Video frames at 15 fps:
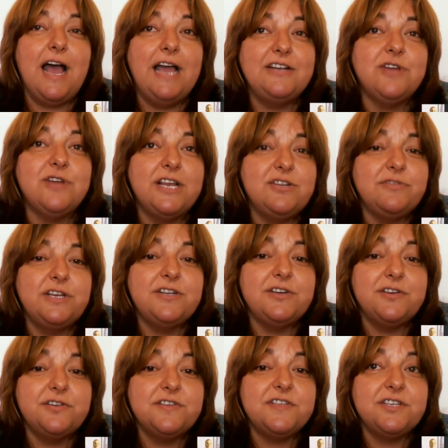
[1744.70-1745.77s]
try to
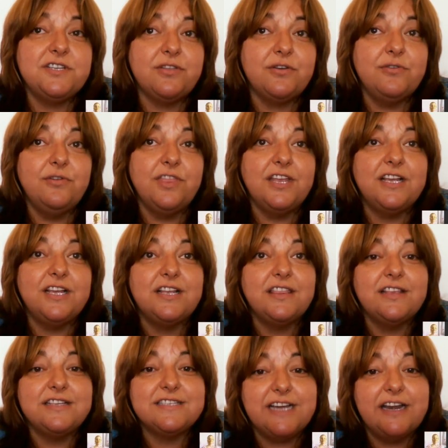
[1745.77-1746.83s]
introduce it through
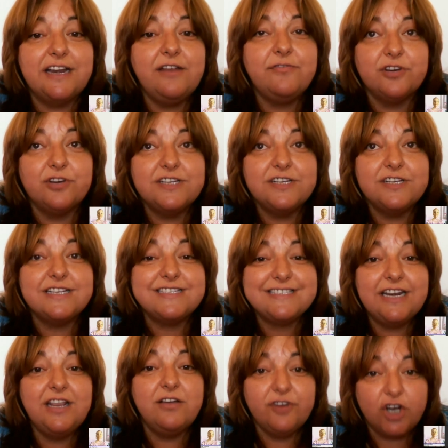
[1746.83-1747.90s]
the study. The
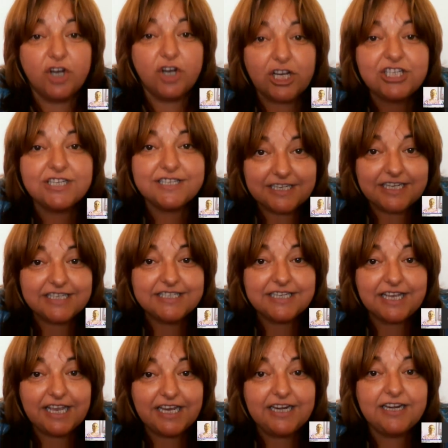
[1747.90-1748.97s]
study of consciousness
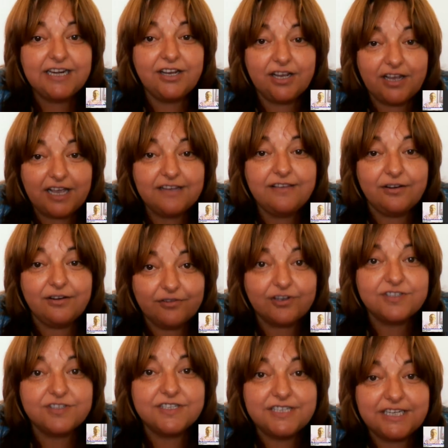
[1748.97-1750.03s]
at the
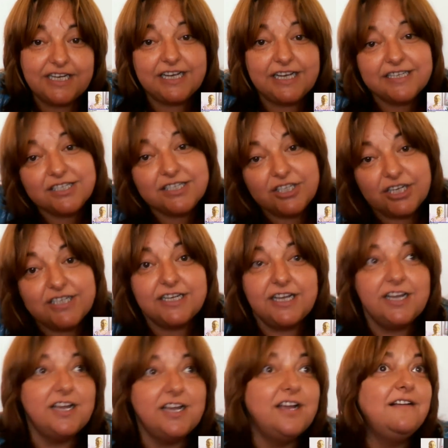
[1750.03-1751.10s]
university is not
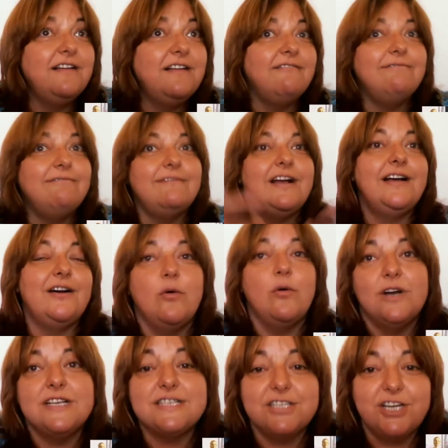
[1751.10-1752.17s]
or
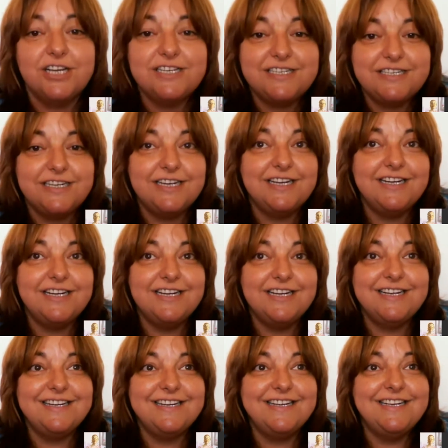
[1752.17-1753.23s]
was not
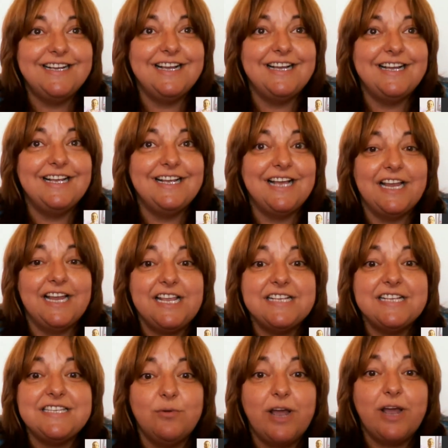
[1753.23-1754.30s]
an
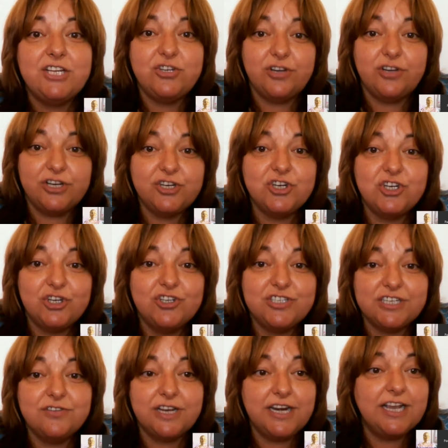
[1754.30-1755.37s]
easy way to
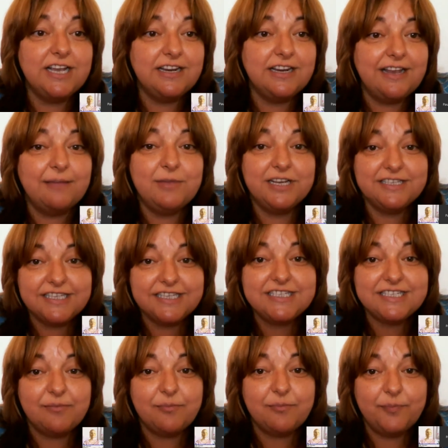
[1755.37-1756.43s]
introduce into an academic
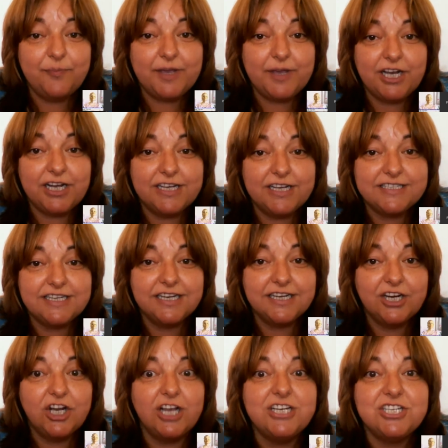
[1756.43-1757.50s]
system, because
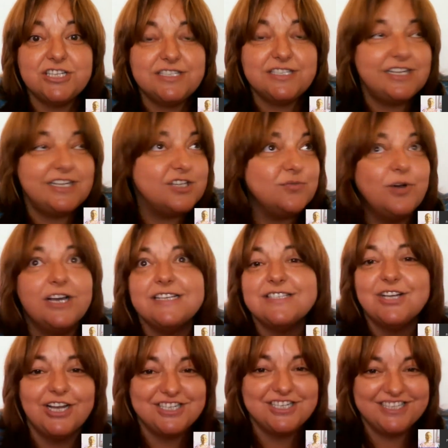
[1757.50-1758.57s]
consciousness, what is
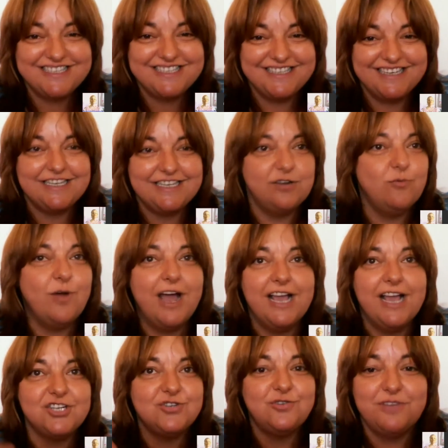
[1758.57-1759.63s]
consciousness, and
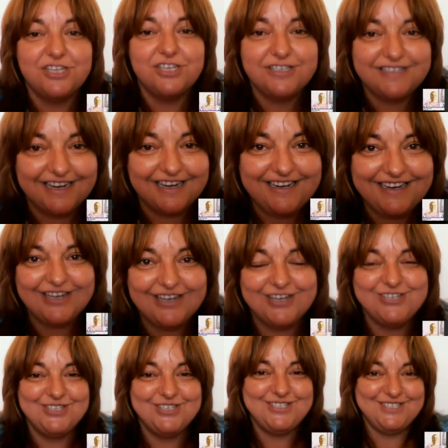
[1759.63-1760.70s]
why should we study
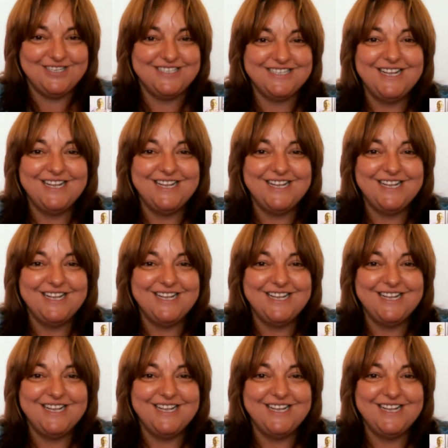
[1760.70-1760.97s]
consciousness